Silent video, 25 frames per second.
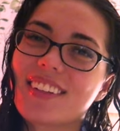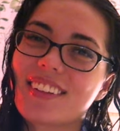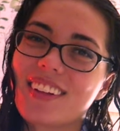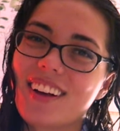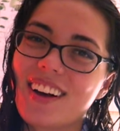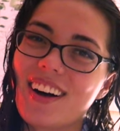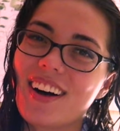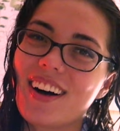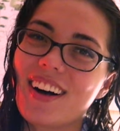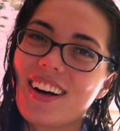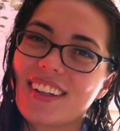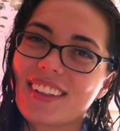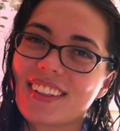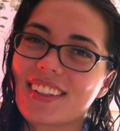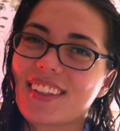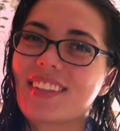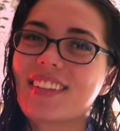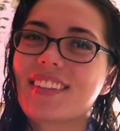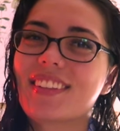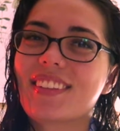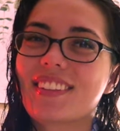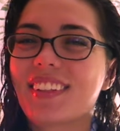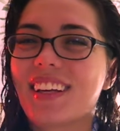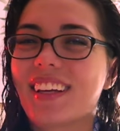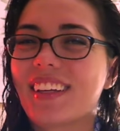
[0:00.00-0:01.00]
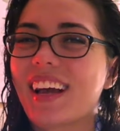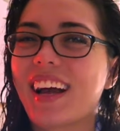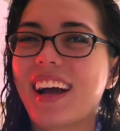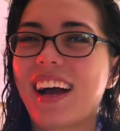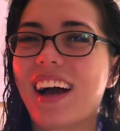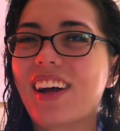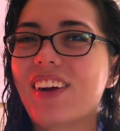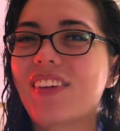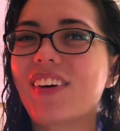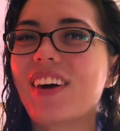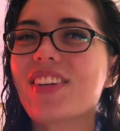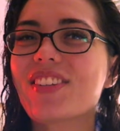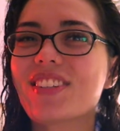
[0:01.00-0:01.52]
along.
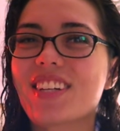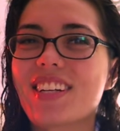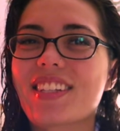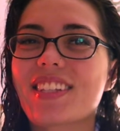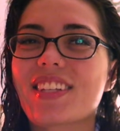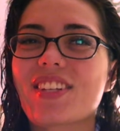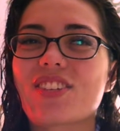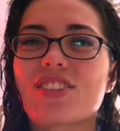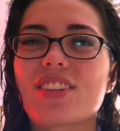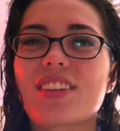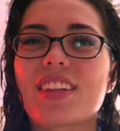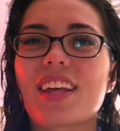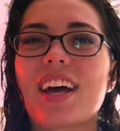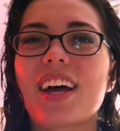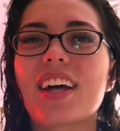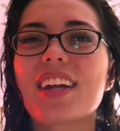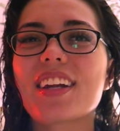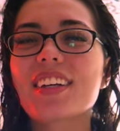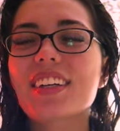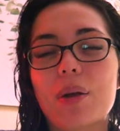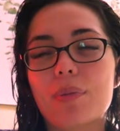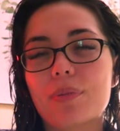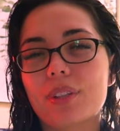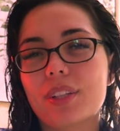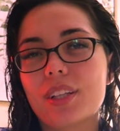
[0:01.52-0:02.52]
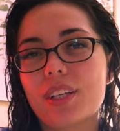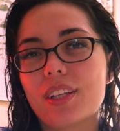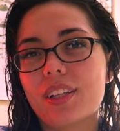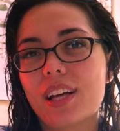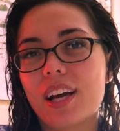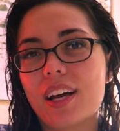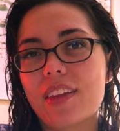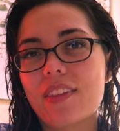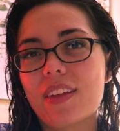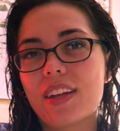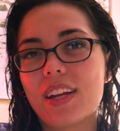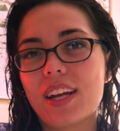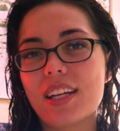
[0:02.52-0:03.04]
How do I transition that? I'm really
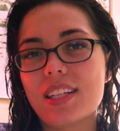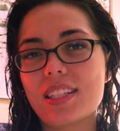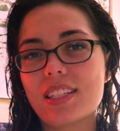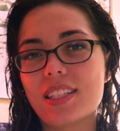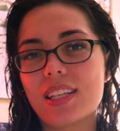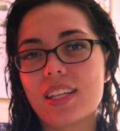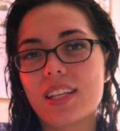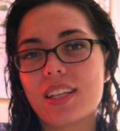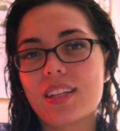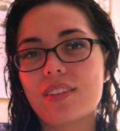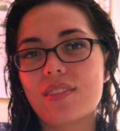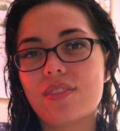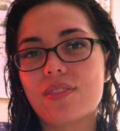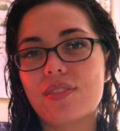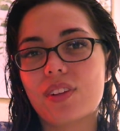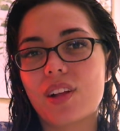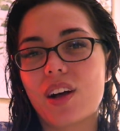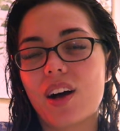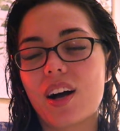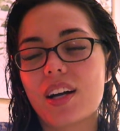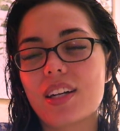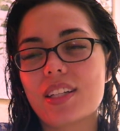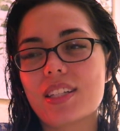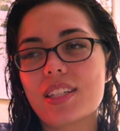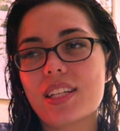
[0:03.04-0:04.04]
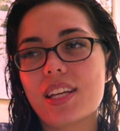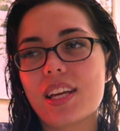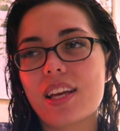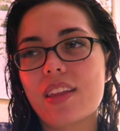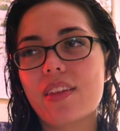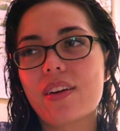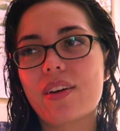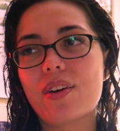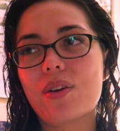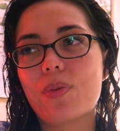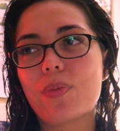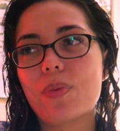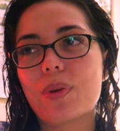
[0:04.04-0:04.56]
glad that I did vlog today
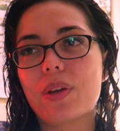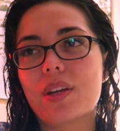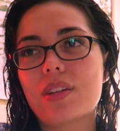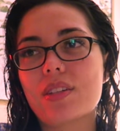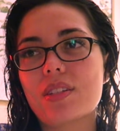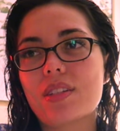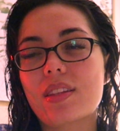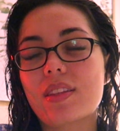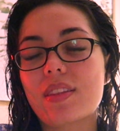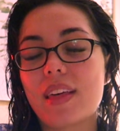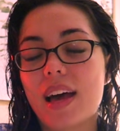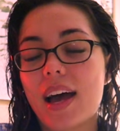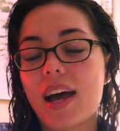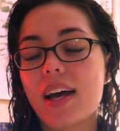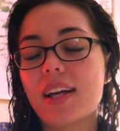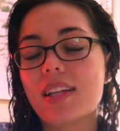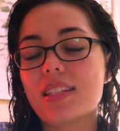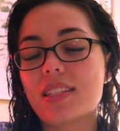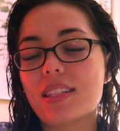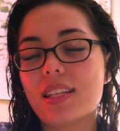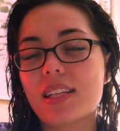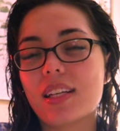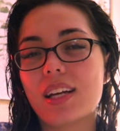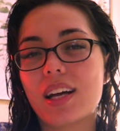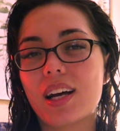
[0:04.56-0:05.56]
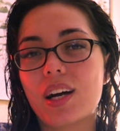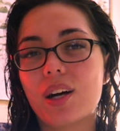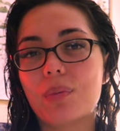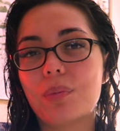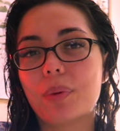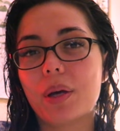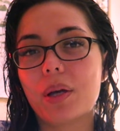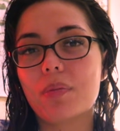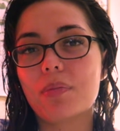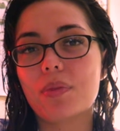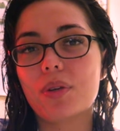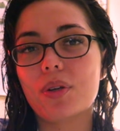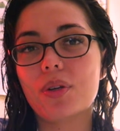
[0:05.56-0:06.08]
though, because that did help
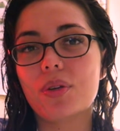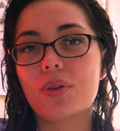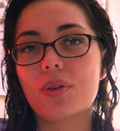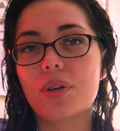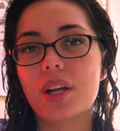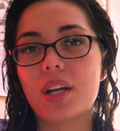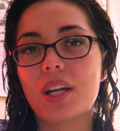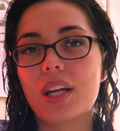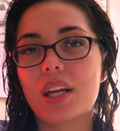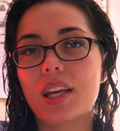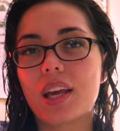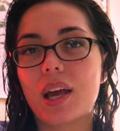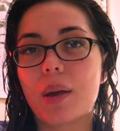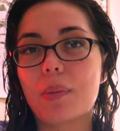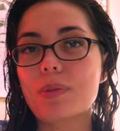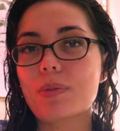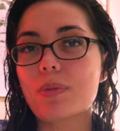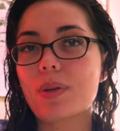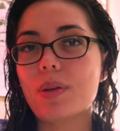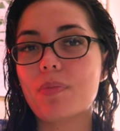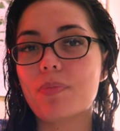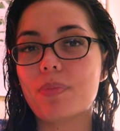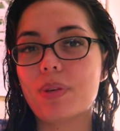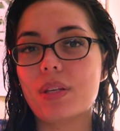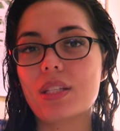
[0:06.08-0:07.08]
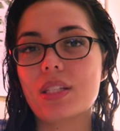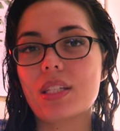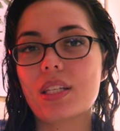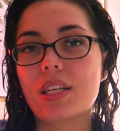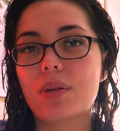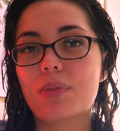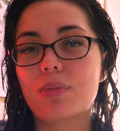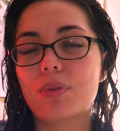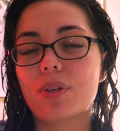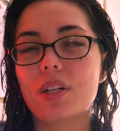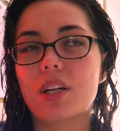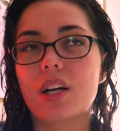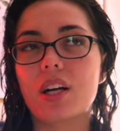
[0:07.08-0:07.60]
my mood and it kept me busy
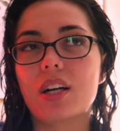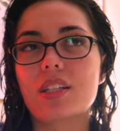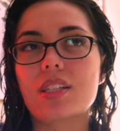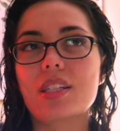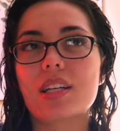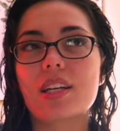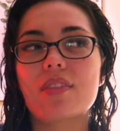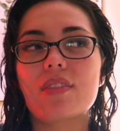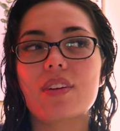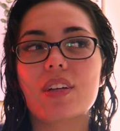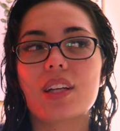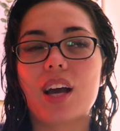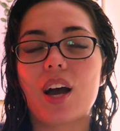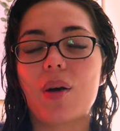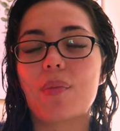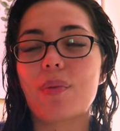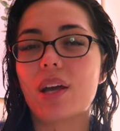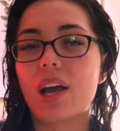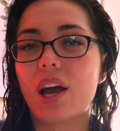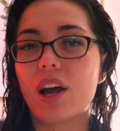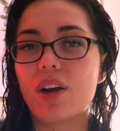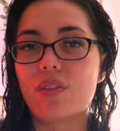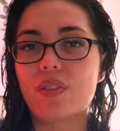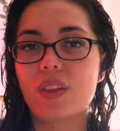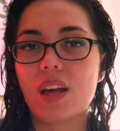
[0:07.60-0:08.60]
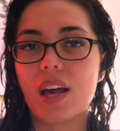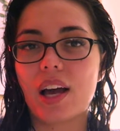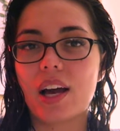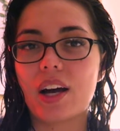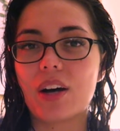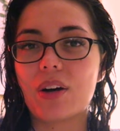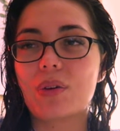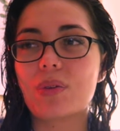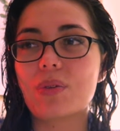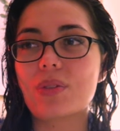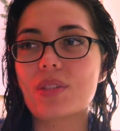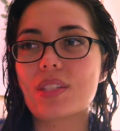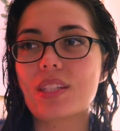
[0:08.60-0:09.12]
and productive and got me out of the
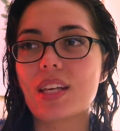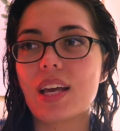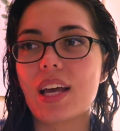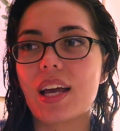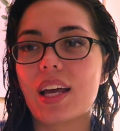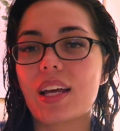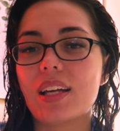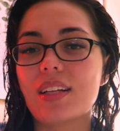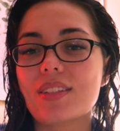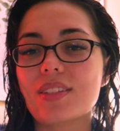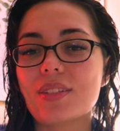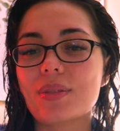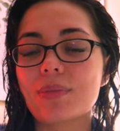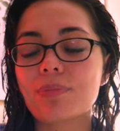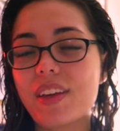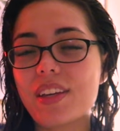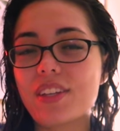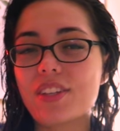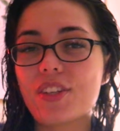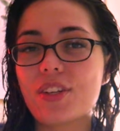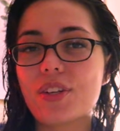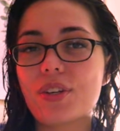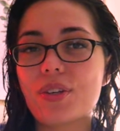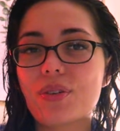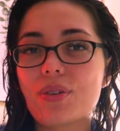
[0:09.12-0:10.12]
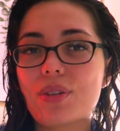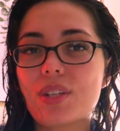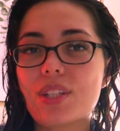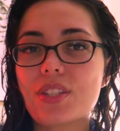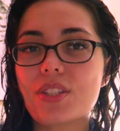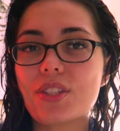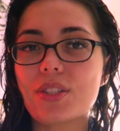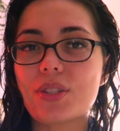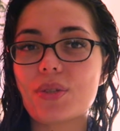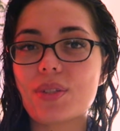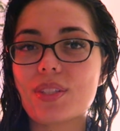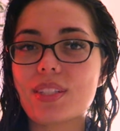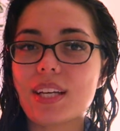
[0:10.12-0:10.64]
house. And thank you
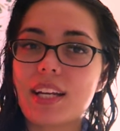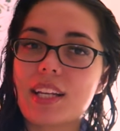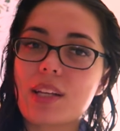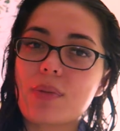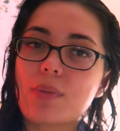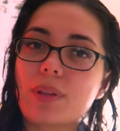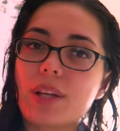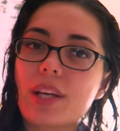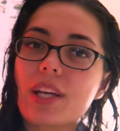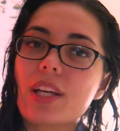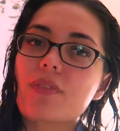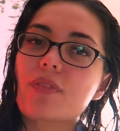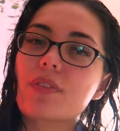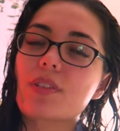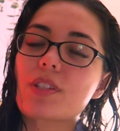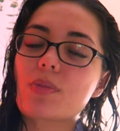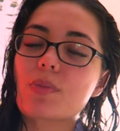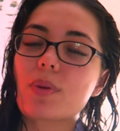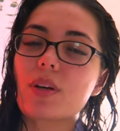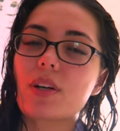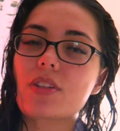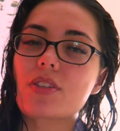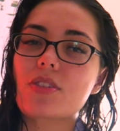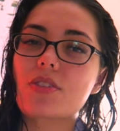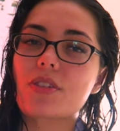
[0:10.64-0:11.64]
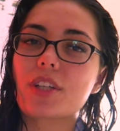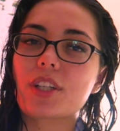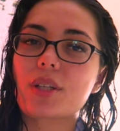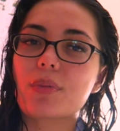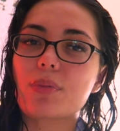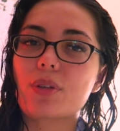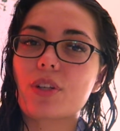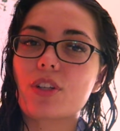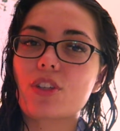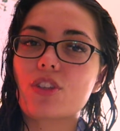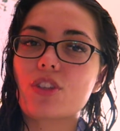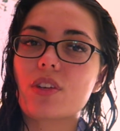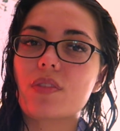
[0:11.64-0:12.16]
to Teddy Blake for sponsoring a
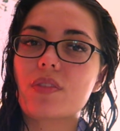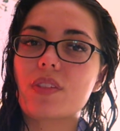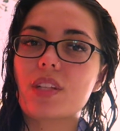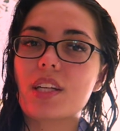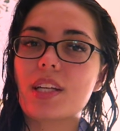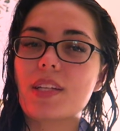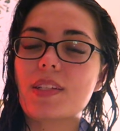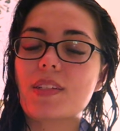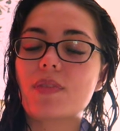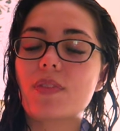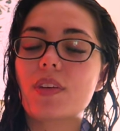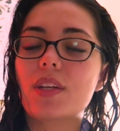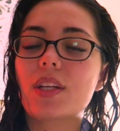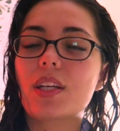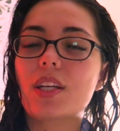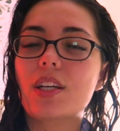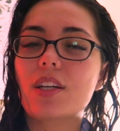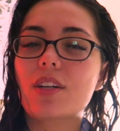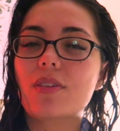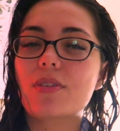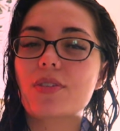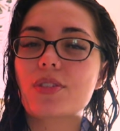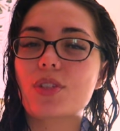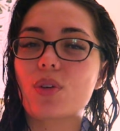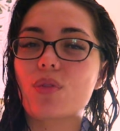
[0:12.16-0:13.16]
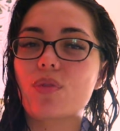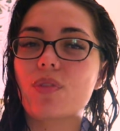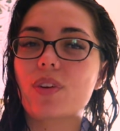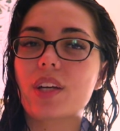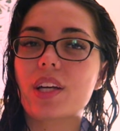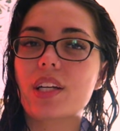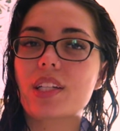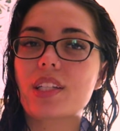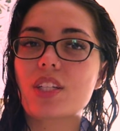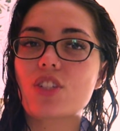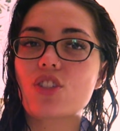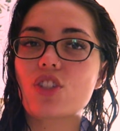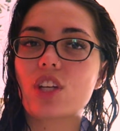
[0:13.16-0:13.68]
portion of today's video. Don't
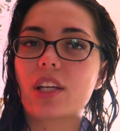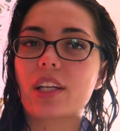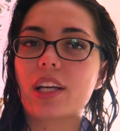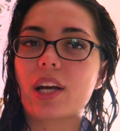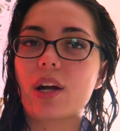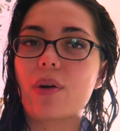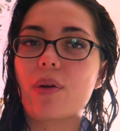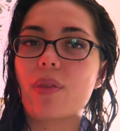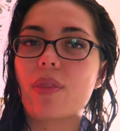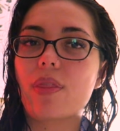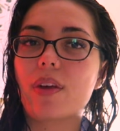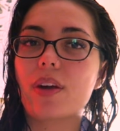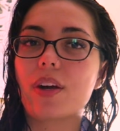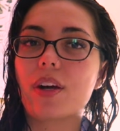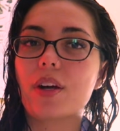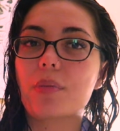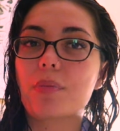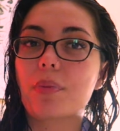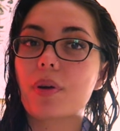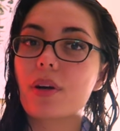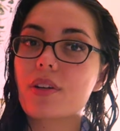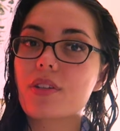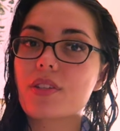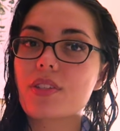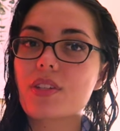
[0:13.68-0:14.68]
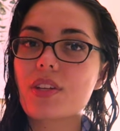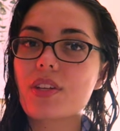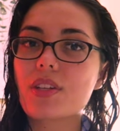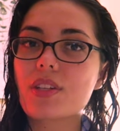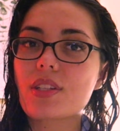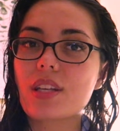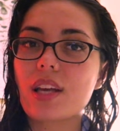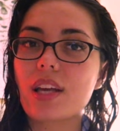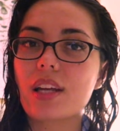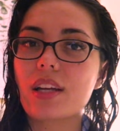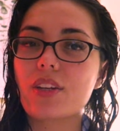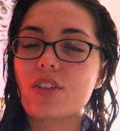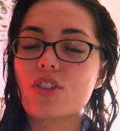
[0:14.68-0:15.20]
forget to check out their
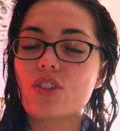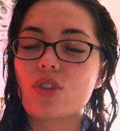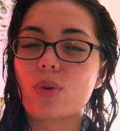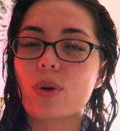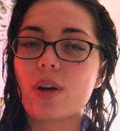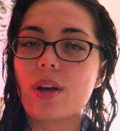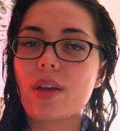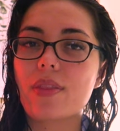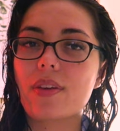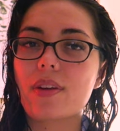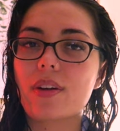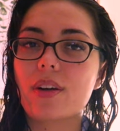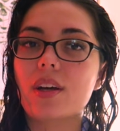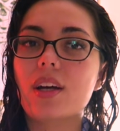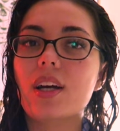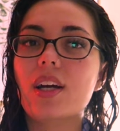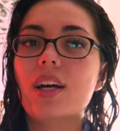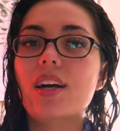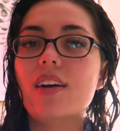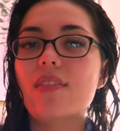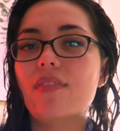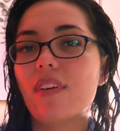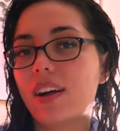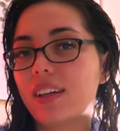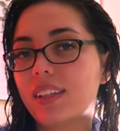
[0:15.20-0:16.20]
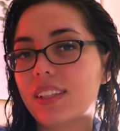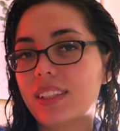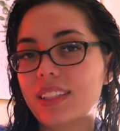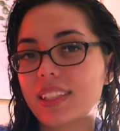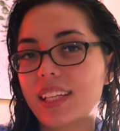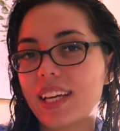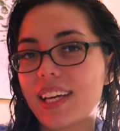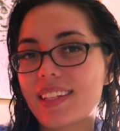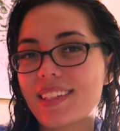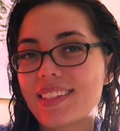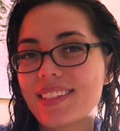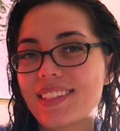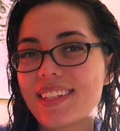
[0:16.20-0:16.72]
purses and enjoy their
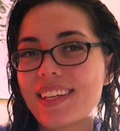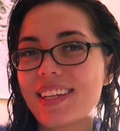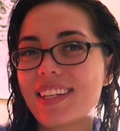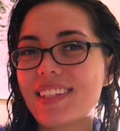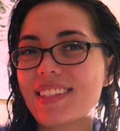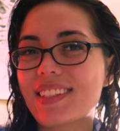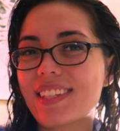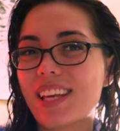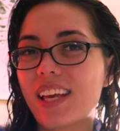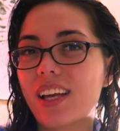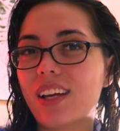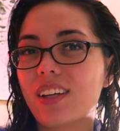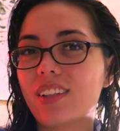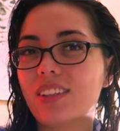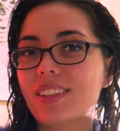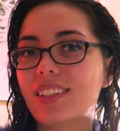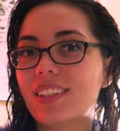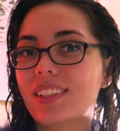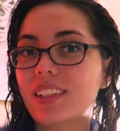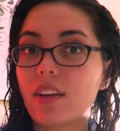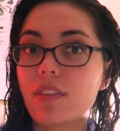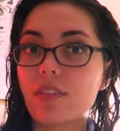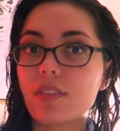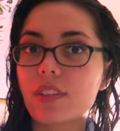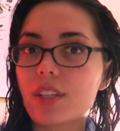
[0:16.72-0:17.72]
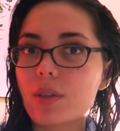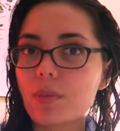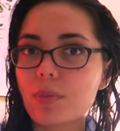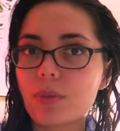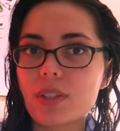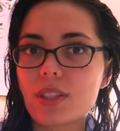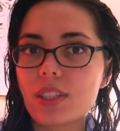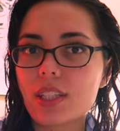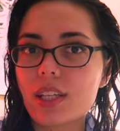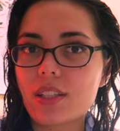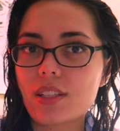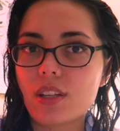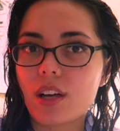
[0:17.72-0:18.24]
Valentine's Day sale. seventy
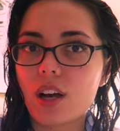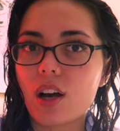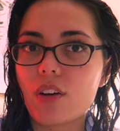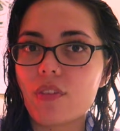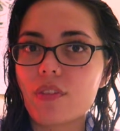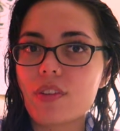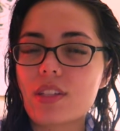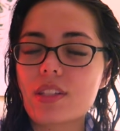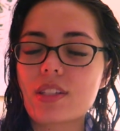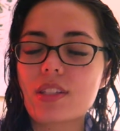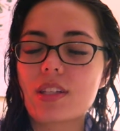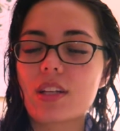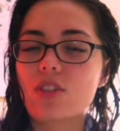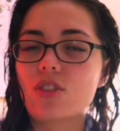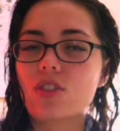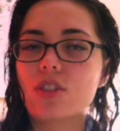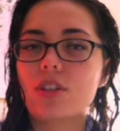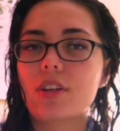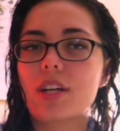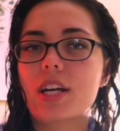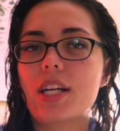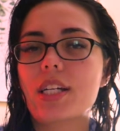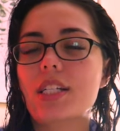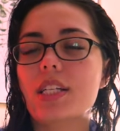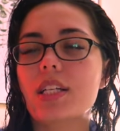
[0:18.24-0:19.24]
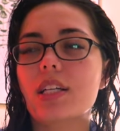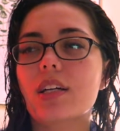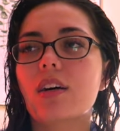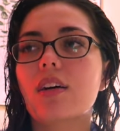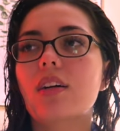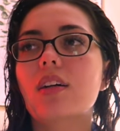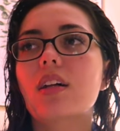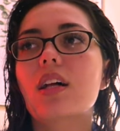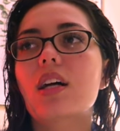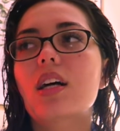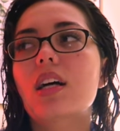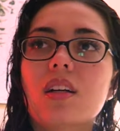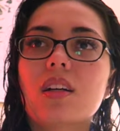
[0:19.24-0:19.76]
percent off is such a great
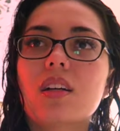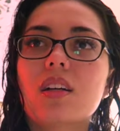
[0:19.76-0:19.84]
deal.